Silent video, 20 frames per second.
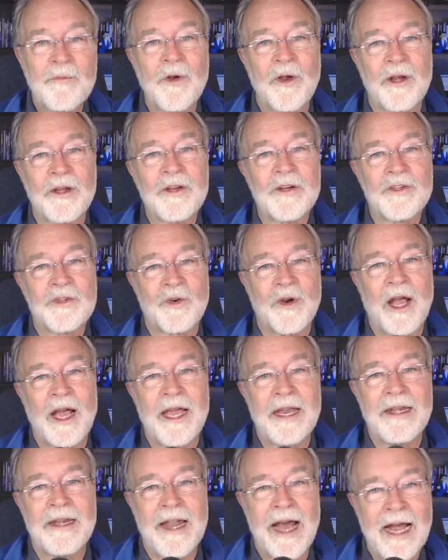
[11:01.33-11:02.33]
going to
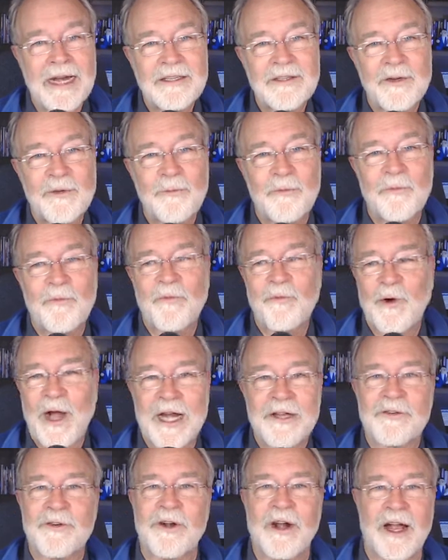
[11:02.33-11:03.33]
try not to
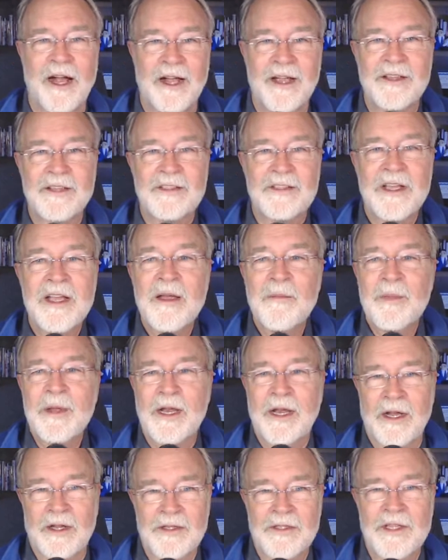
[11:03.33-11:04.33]
fraternize
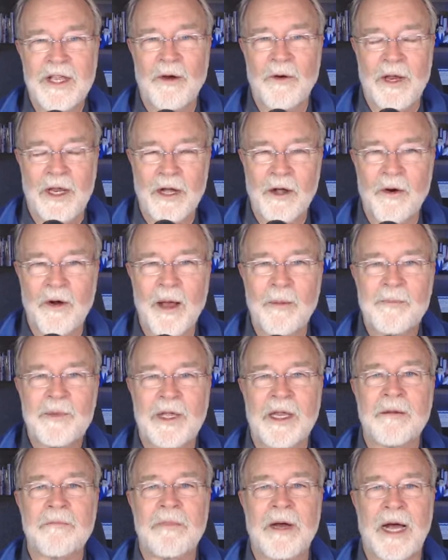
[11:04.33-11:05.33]
because they're
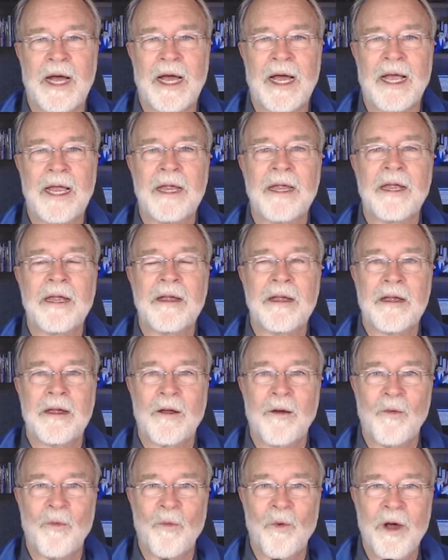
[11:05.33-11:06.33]
interrupting my
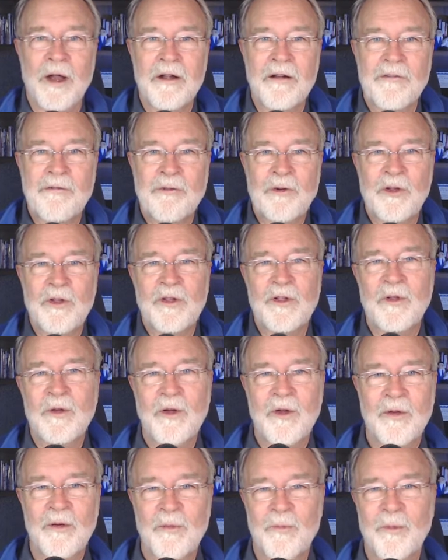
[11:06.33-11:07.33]
wonderful
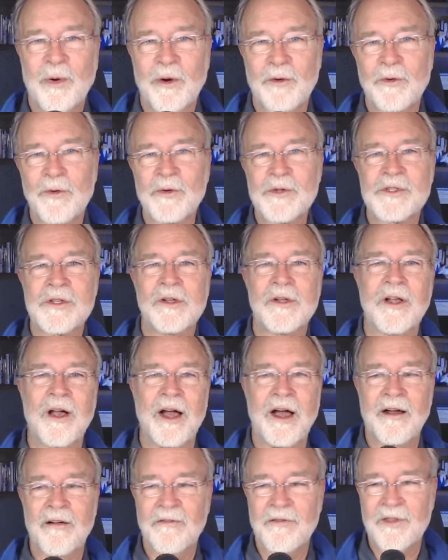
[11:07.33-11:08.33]
perusal
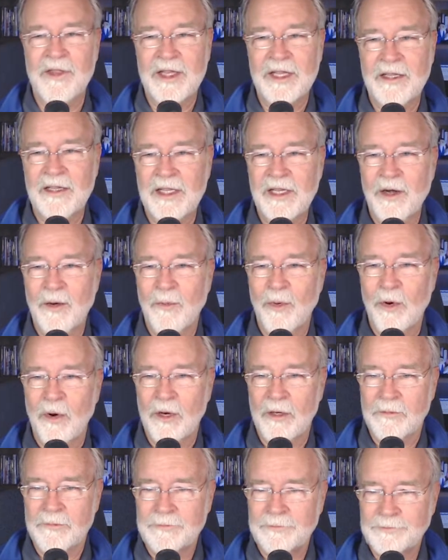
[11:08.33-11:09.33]
of the
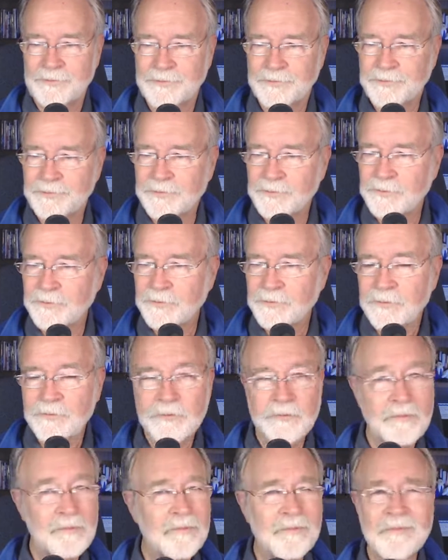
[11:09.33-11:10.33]
leaderboard.
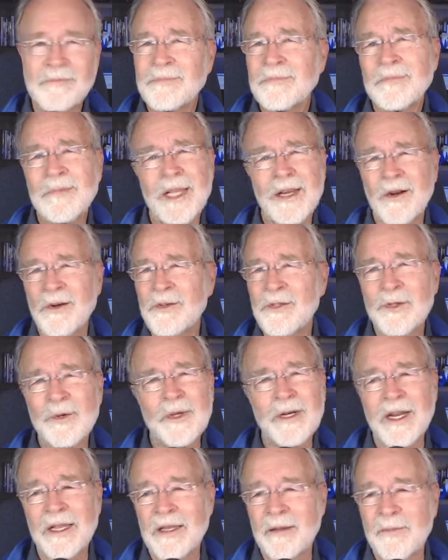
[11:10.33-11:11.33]
They don't do
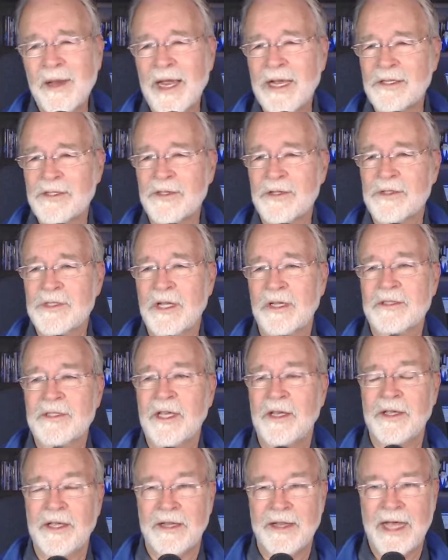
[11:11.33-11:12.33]
it on the Masters, I'll
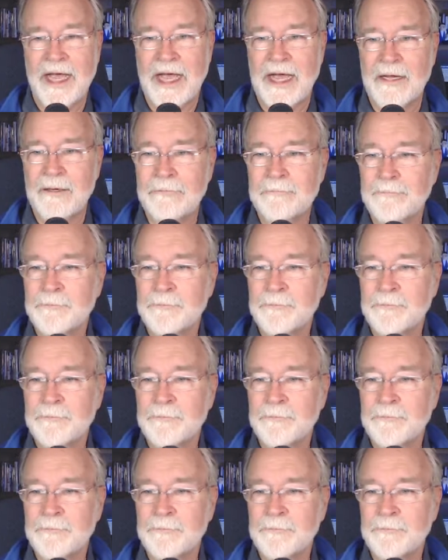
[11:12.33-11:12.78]
tell you that.